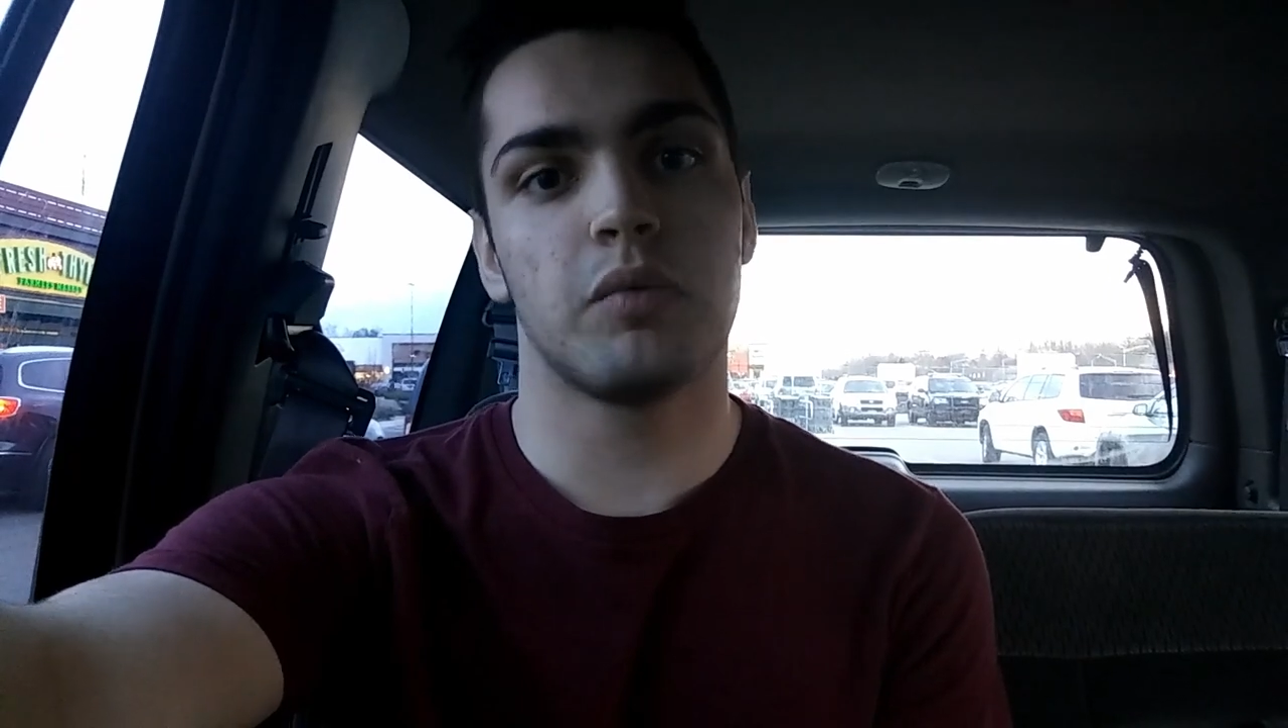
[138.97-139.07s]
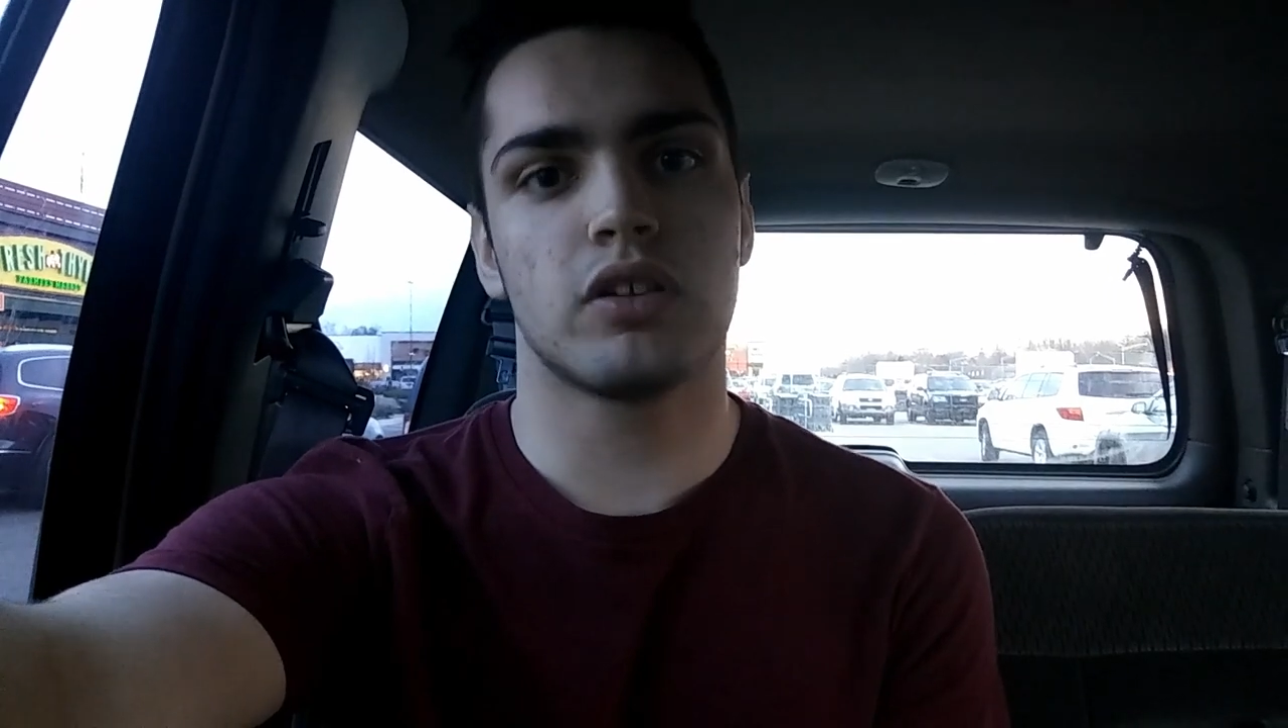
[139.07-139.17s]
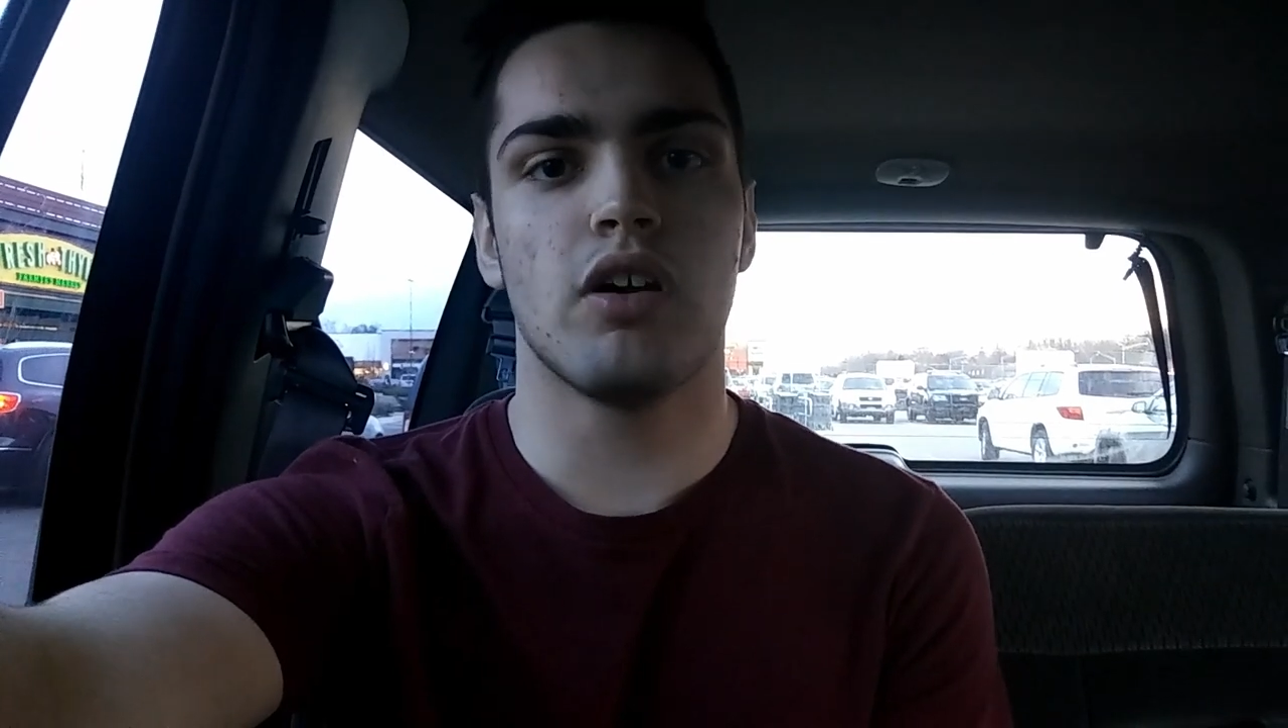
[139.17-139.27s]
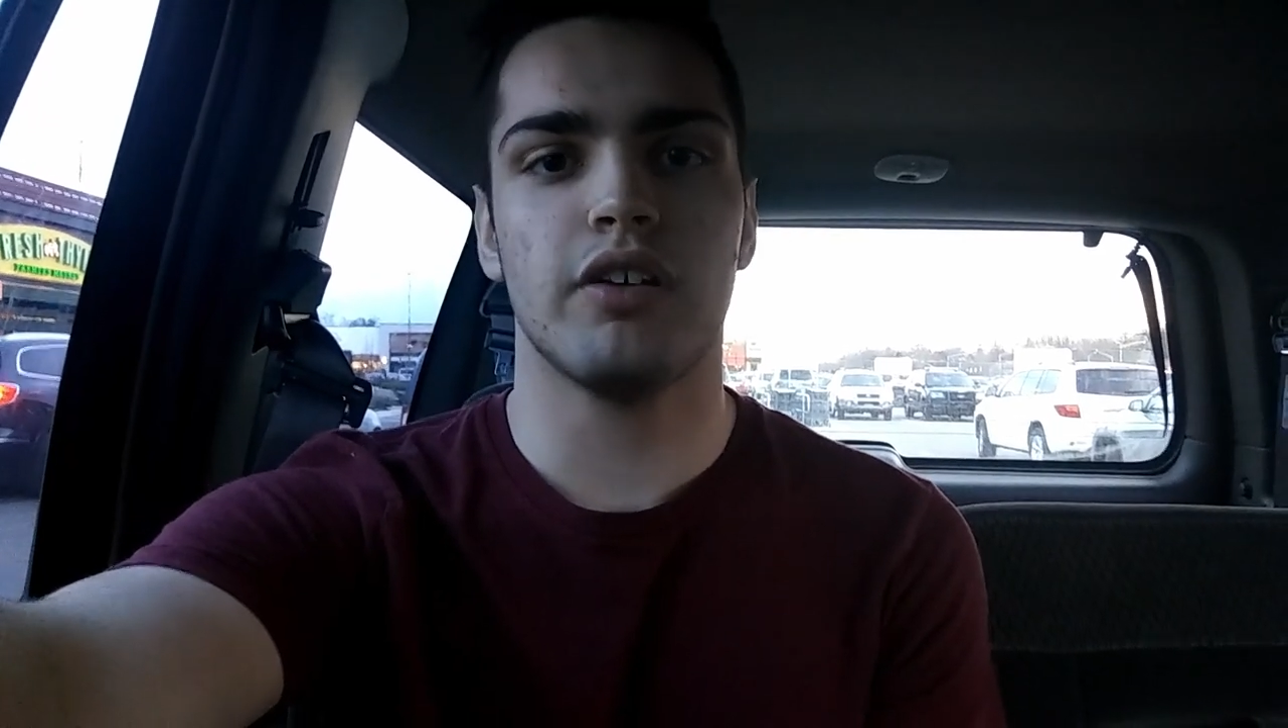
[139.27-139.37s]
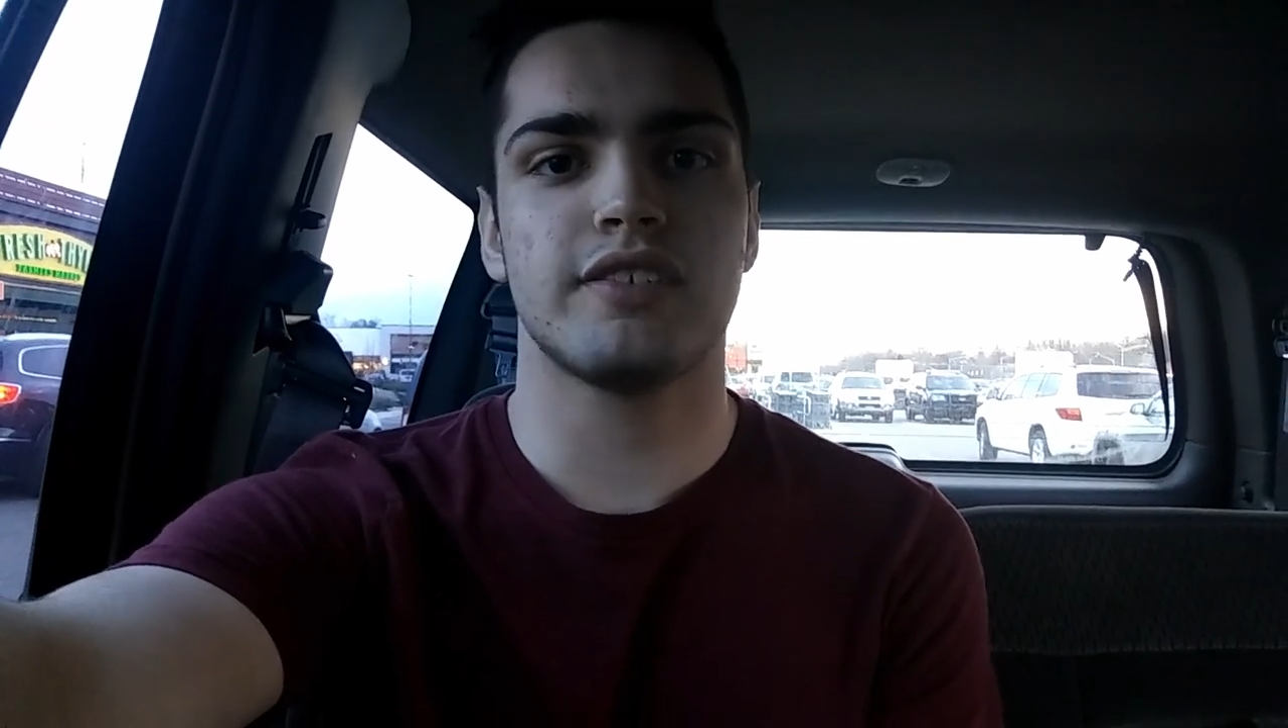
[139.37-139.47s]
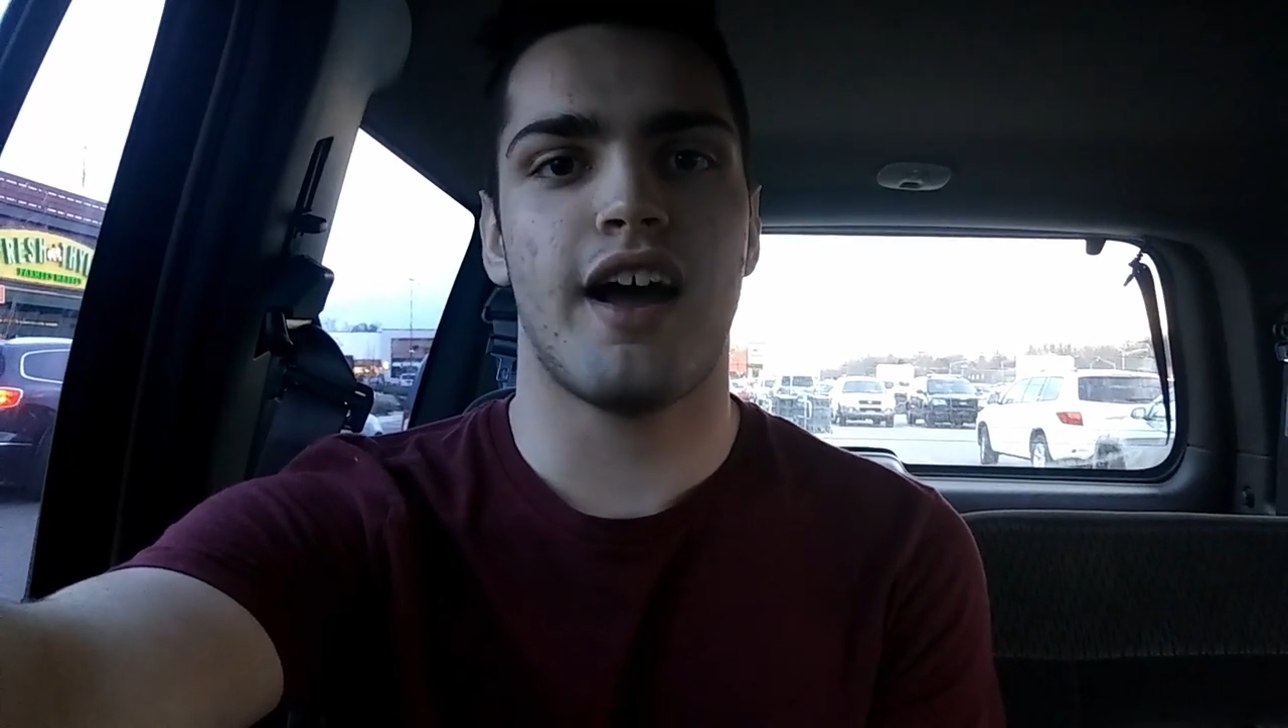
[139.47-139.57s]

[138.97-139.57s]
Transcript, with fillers: with Cokeless